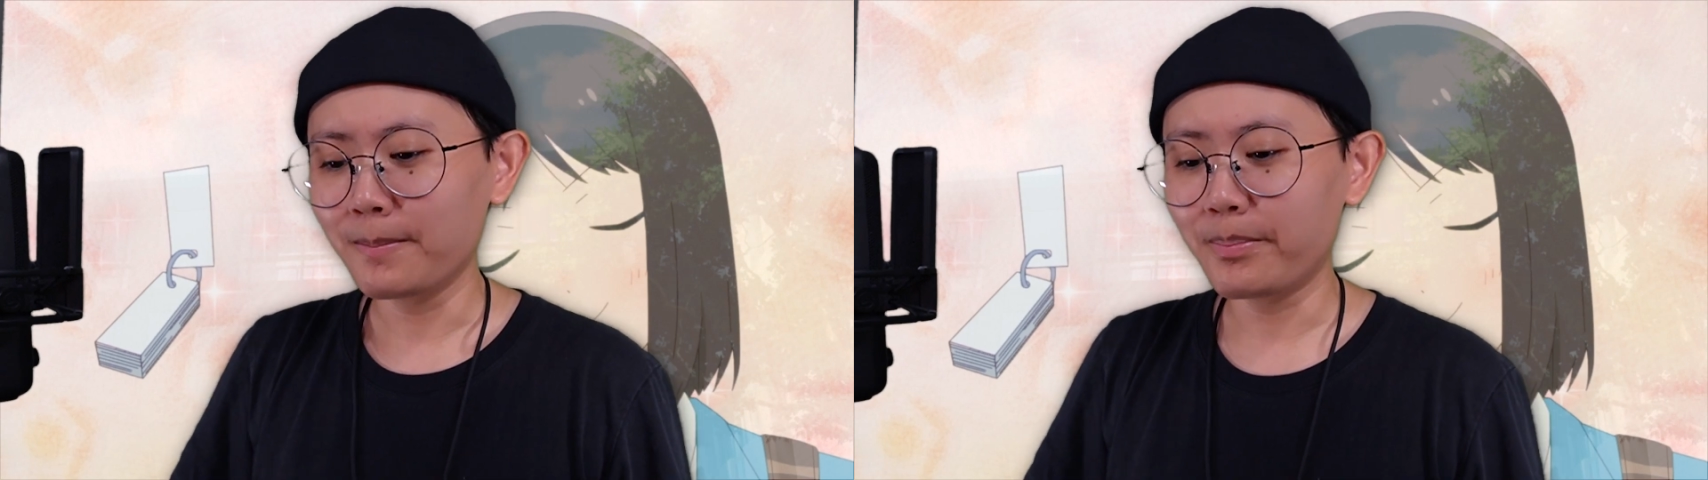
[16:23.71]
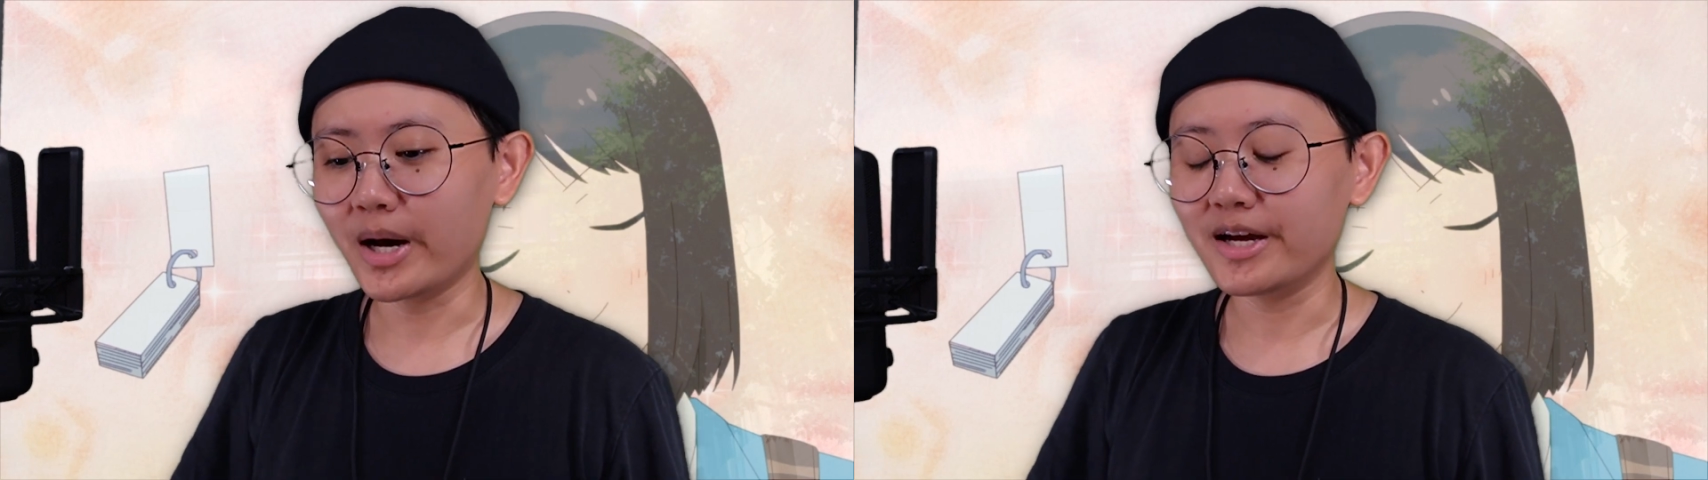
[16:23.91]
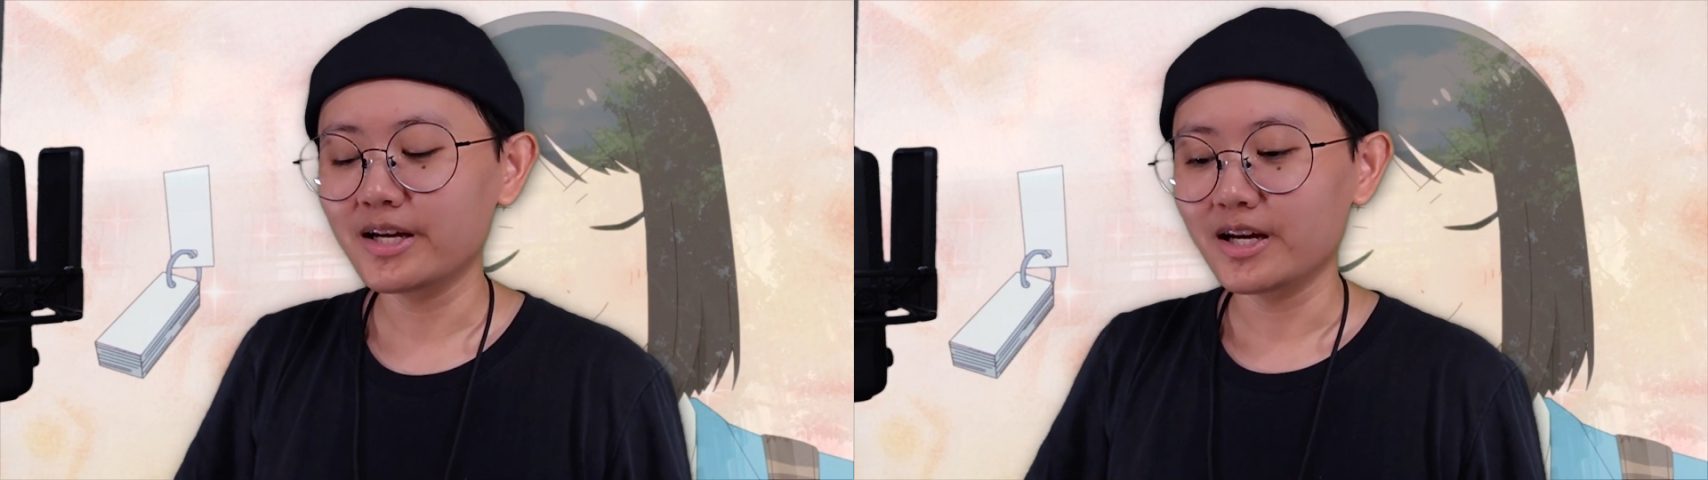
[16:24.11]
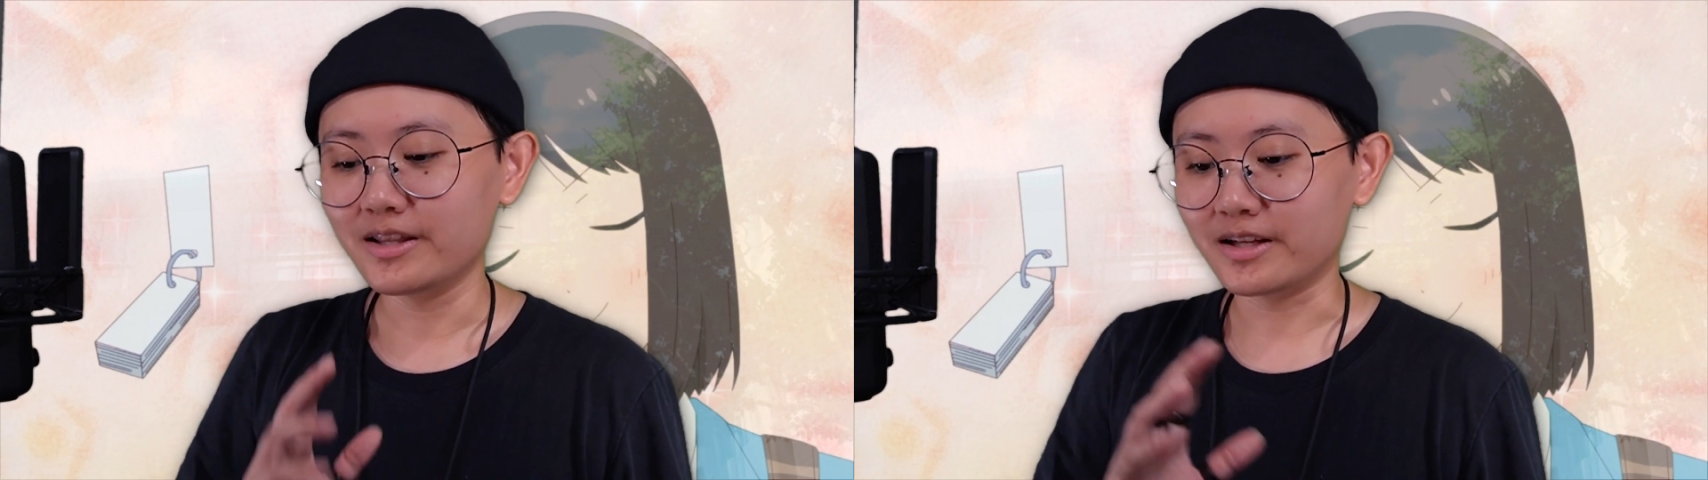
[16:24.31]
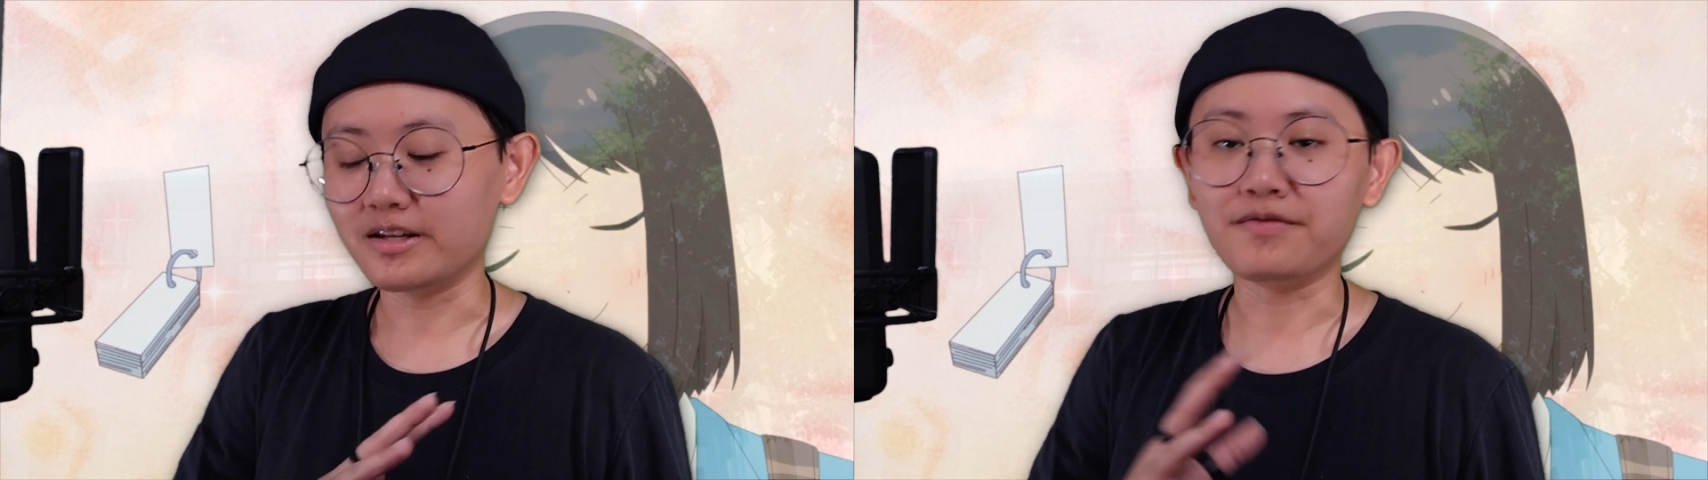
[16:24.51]
But
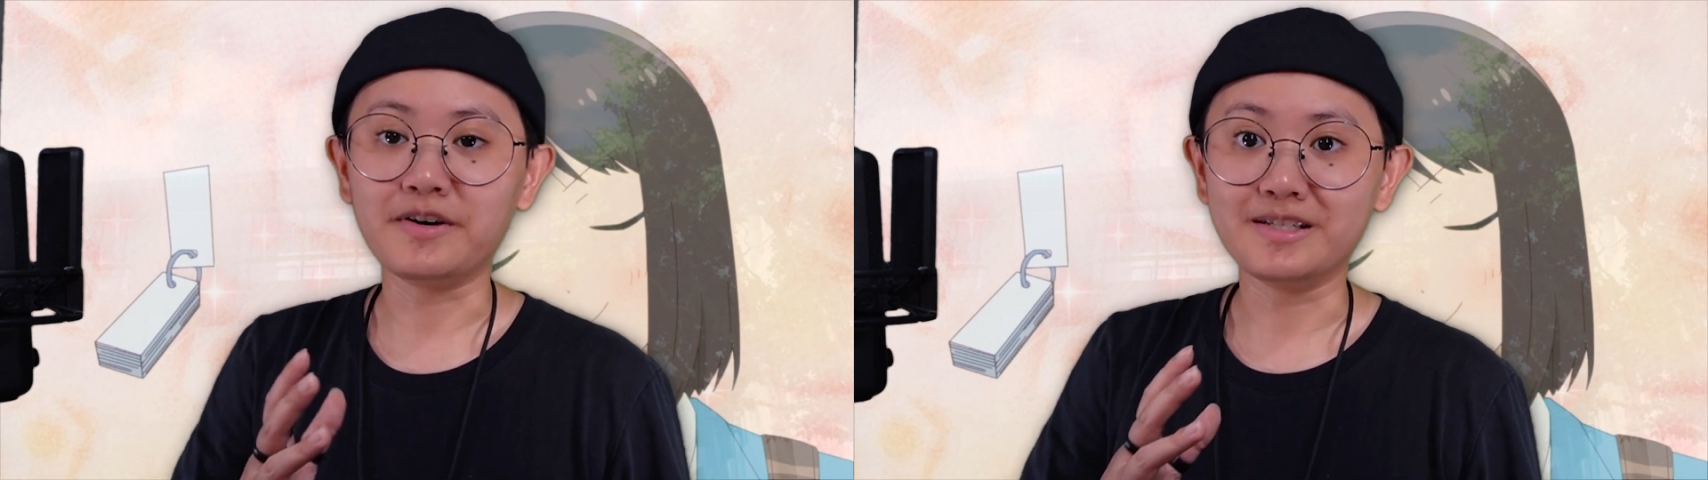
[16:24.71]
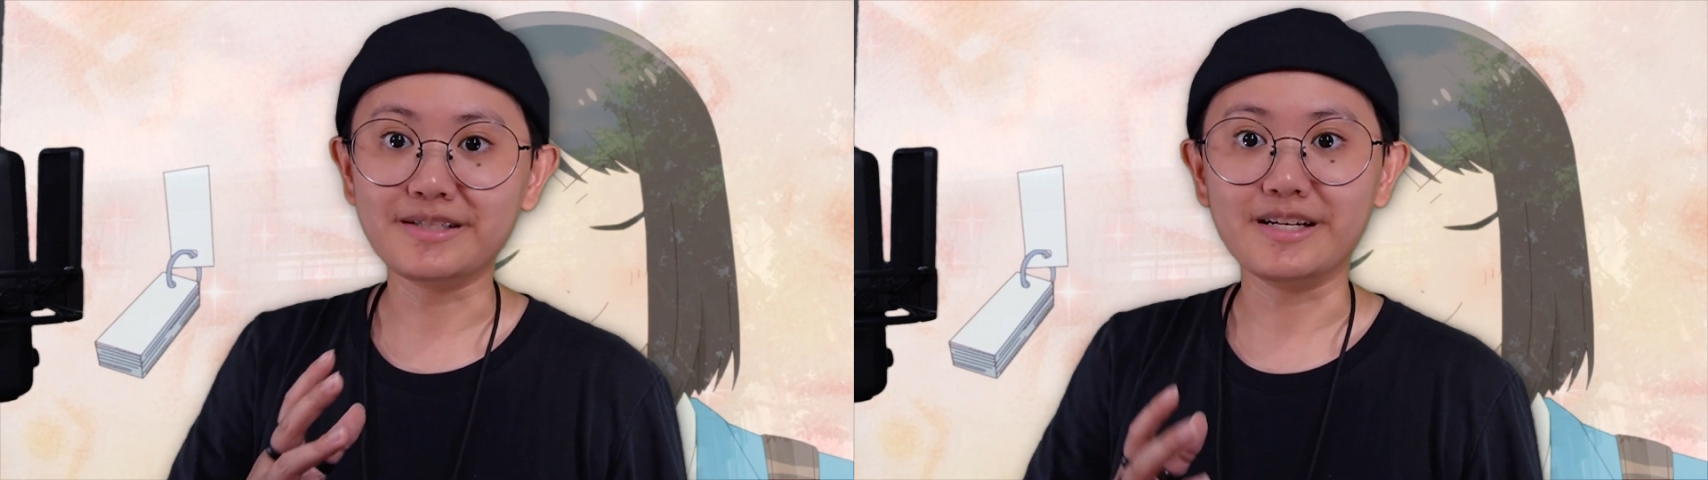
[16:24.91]
the difference